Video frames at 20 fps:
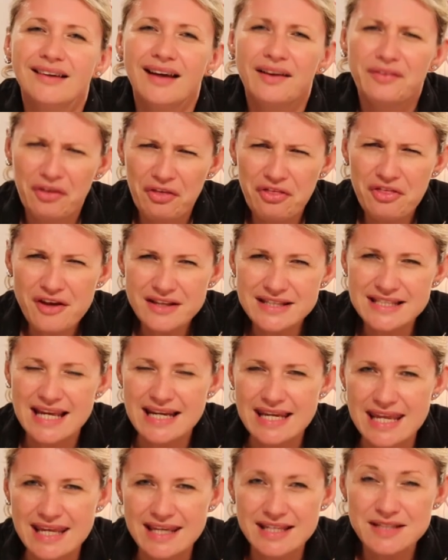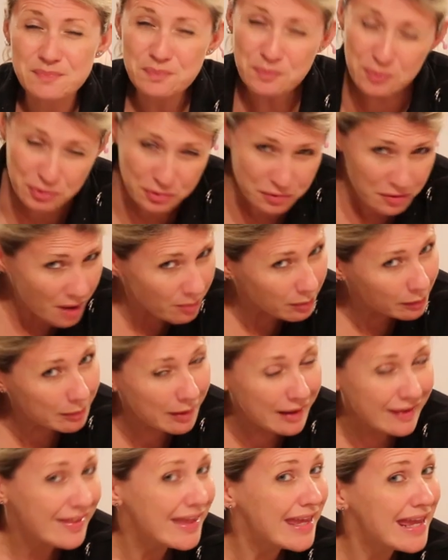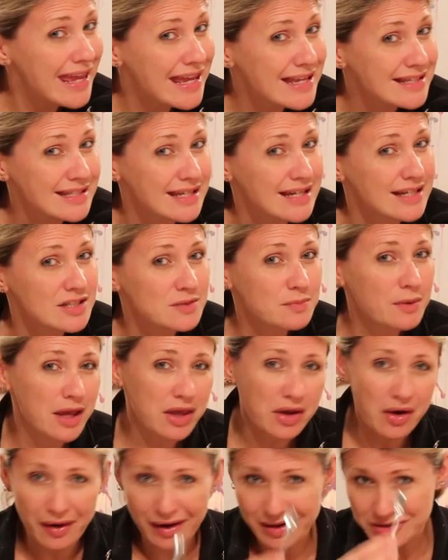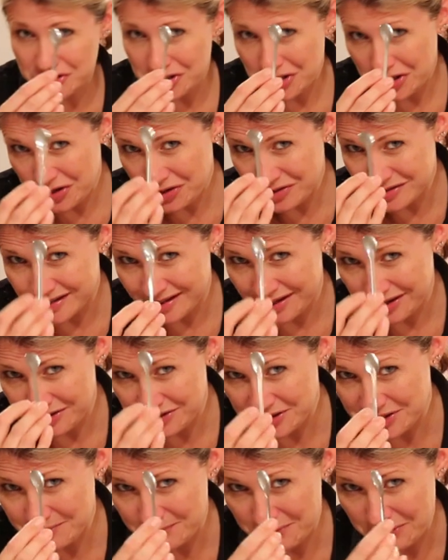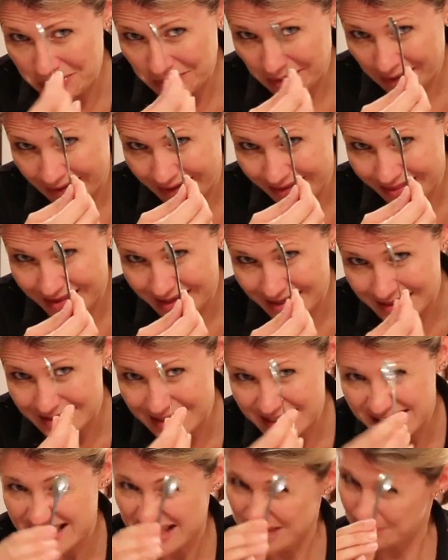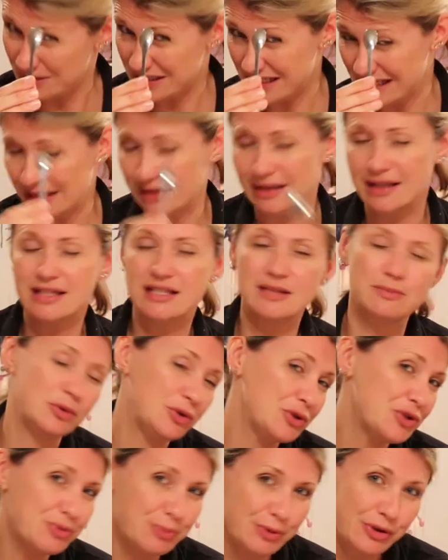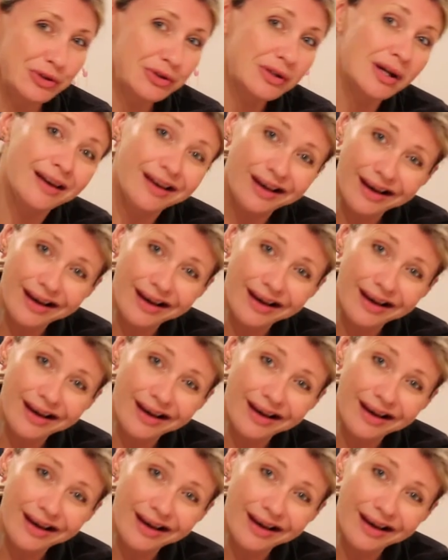And the third technique is probably the easiest, where you're actually using a spoon like this. This is a particularly small spoon.